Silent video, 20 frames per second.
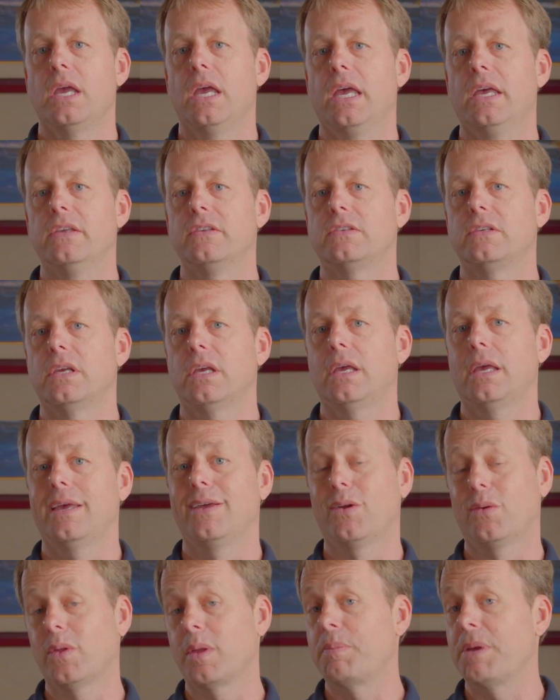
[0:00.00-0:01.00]
is
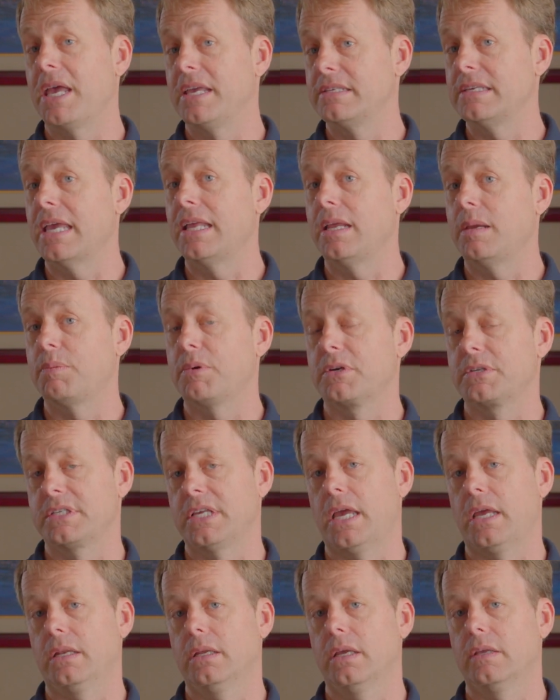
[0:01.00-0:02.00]
it only pays
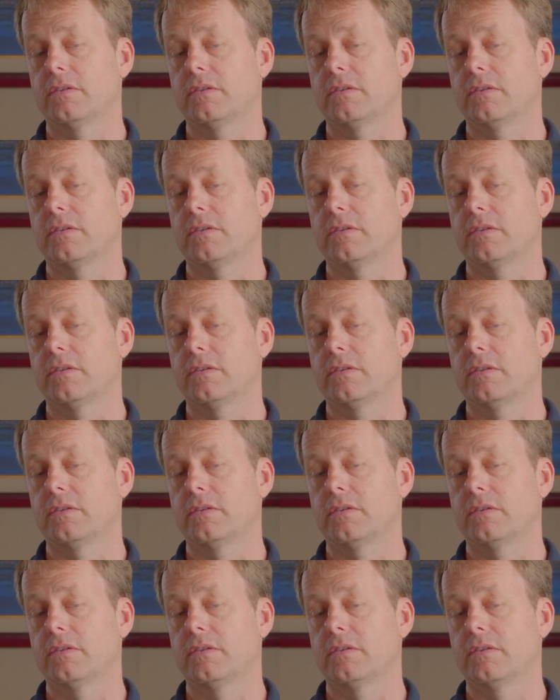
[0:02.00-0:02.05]
80%.